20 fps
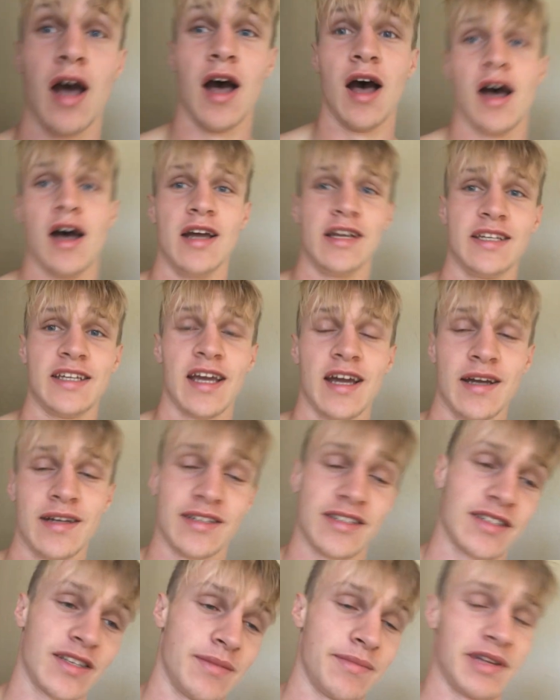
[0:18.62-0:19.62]
uh, yeah,
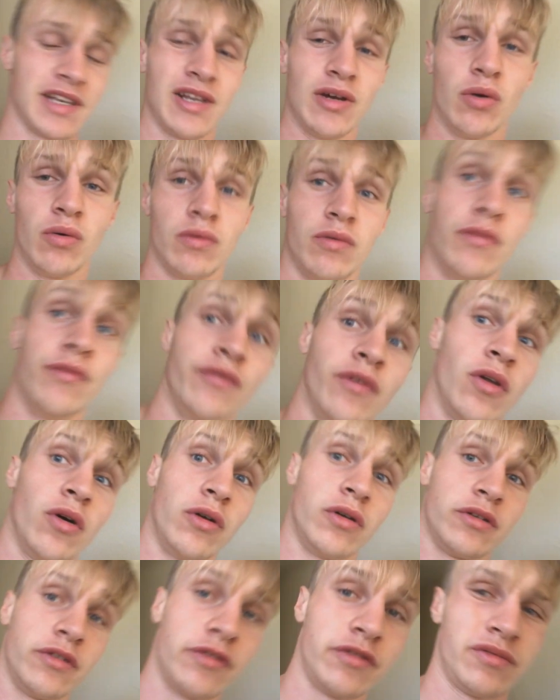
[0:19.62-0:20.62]
it's going to be a little
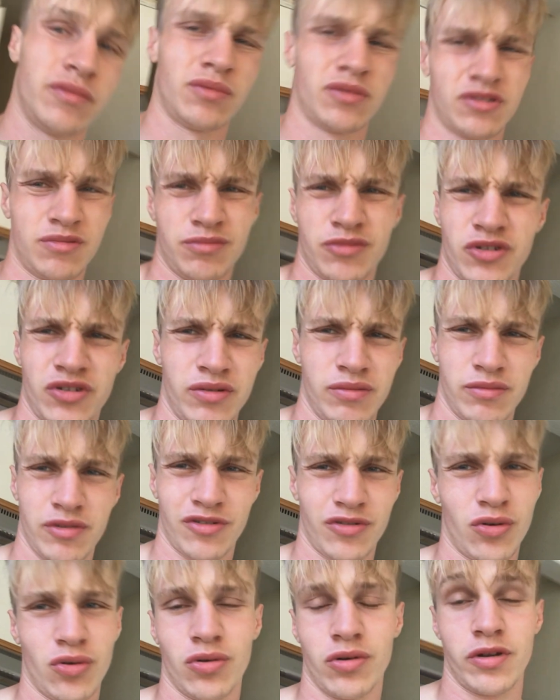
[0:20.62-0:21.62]
vlog of what I'm doing
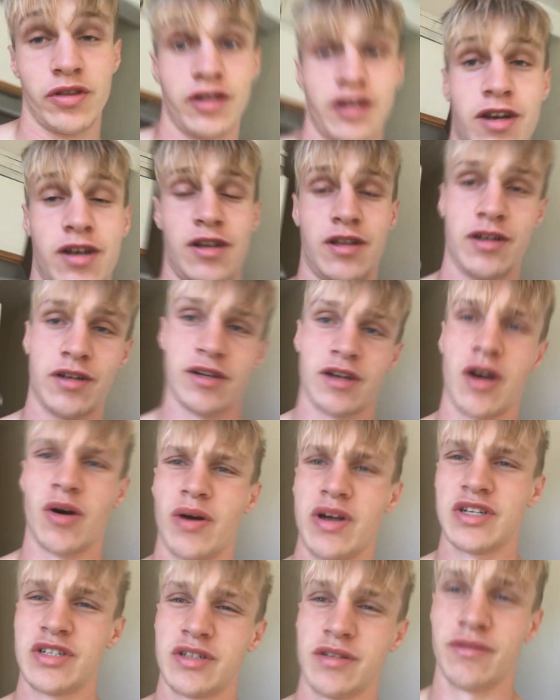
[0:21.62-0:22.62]
before and then like
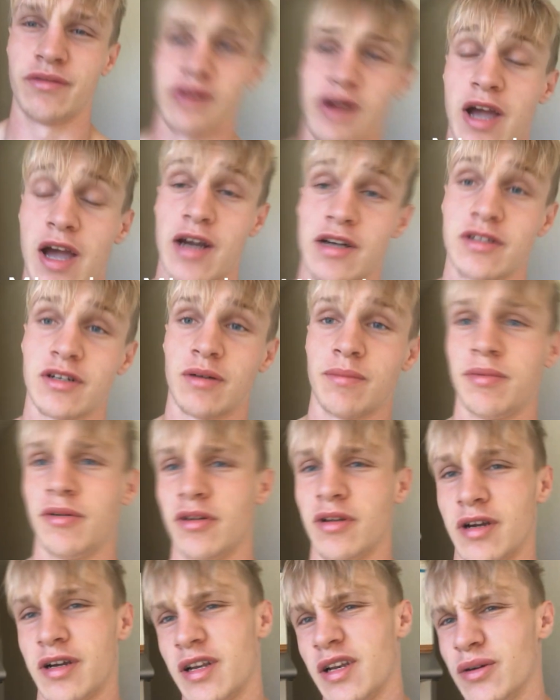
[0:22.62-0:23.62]
I'll actually react, I'll
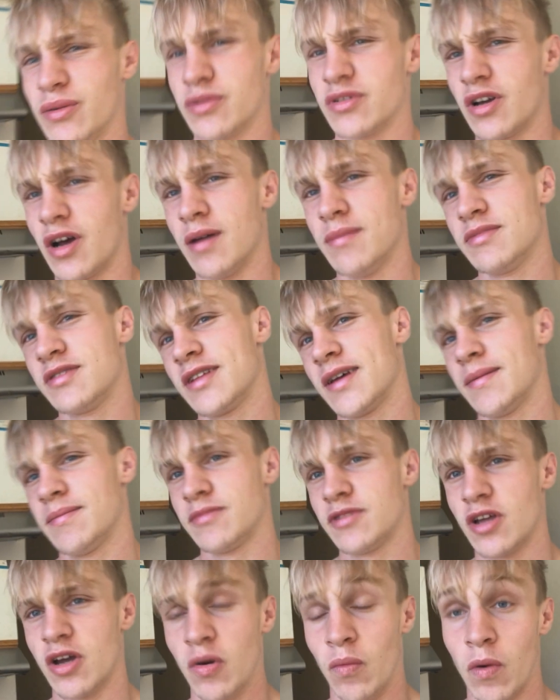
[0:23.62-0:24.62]
put like a little
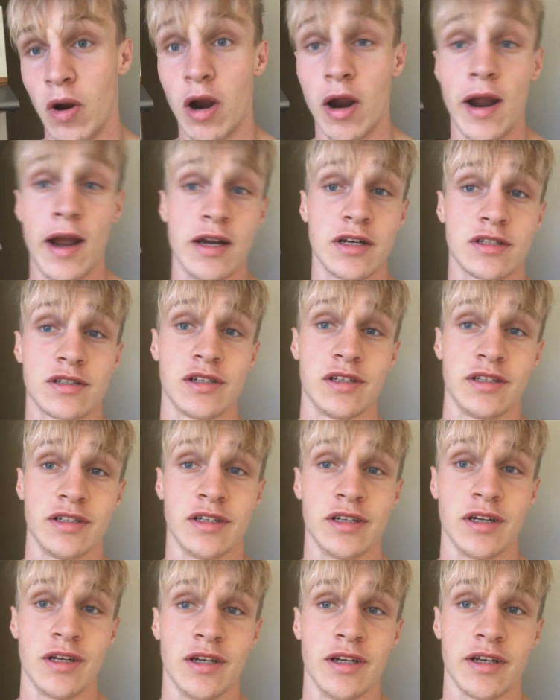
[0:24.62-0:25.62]
timestamp to where I
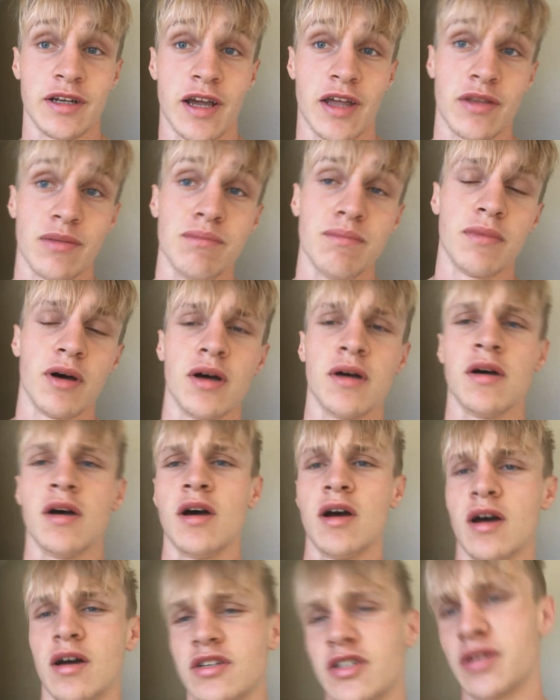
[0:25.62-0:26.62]
actually get them, but
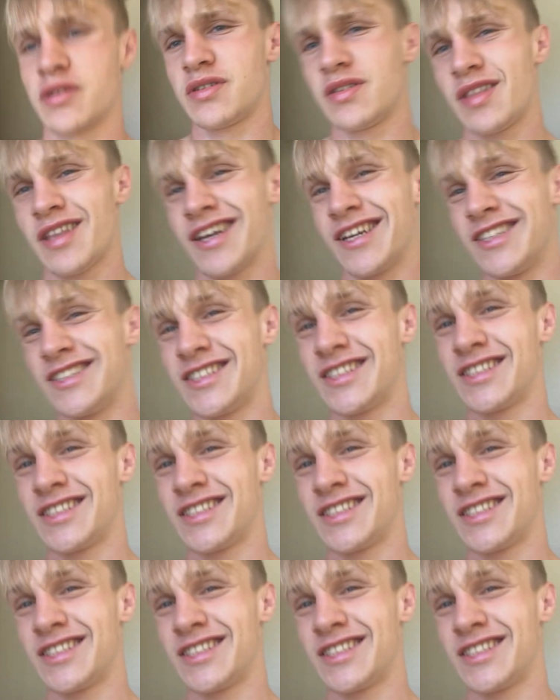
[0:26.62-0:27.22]
I shall see then.